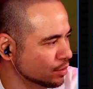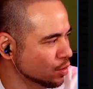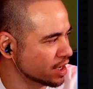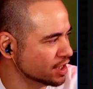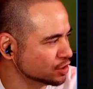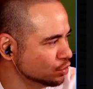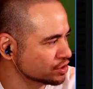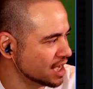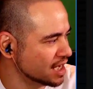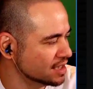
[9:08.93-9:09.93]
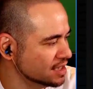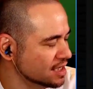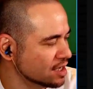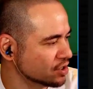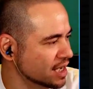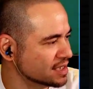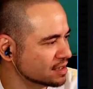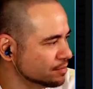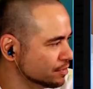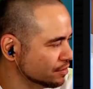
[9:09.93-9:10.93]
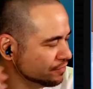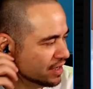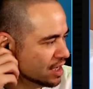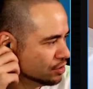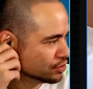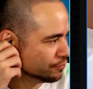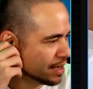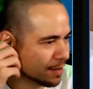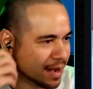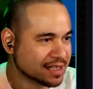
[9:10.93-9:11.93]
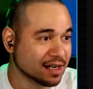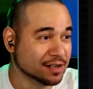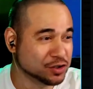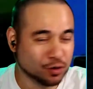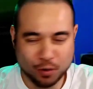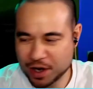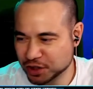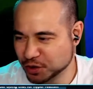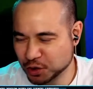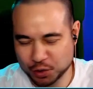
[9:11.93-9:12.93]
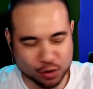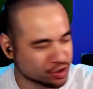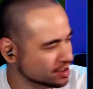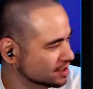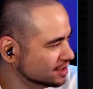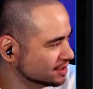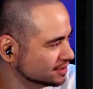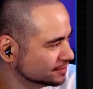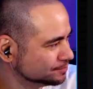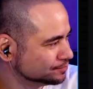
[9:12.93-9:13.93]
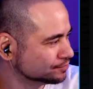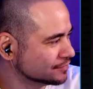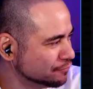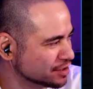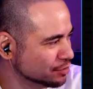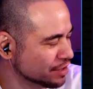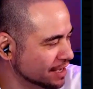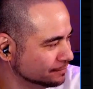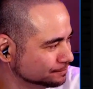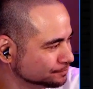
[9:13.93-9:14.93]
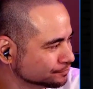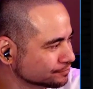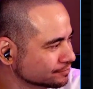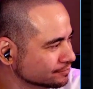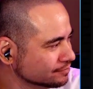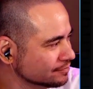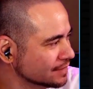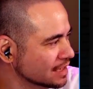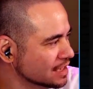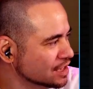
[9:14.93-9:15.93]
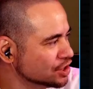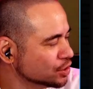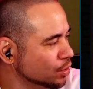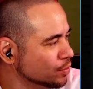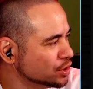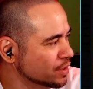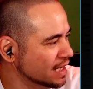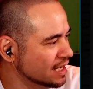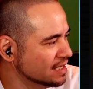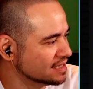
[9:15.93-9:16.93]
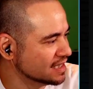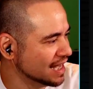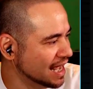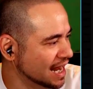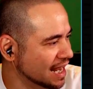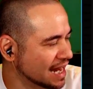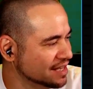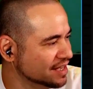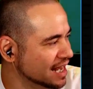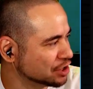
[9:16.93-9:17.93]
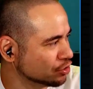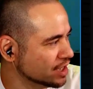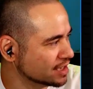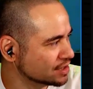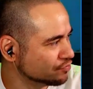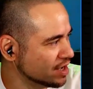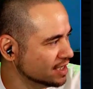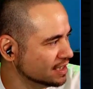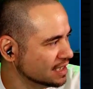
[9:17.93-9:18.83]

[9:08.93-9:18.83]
We're working towards that. So here's some videos of Mega Man to answer your question, Sean. If you're still there. So what we're doing here is adding the electronics, right?